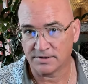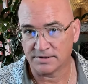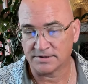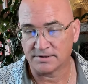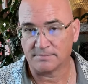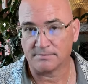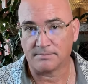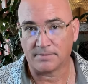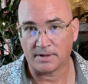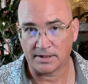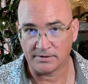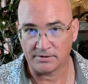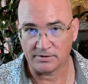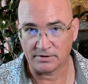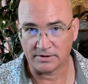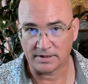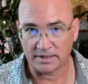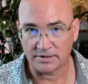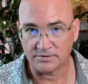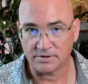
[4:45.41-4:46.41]
it's a
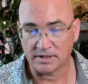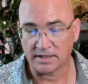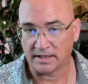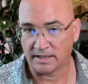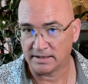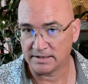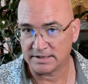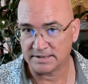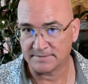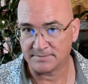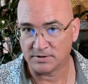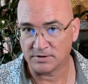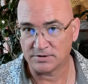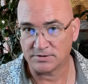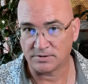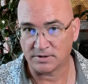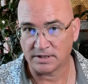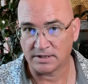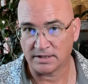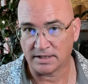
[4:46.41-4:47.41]
bioelectric and
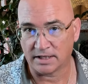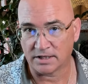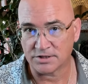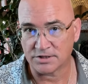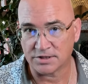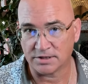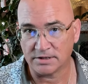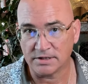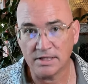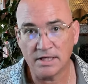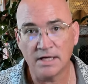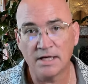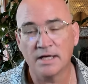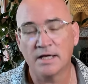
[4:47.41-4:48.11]
spiritual connection.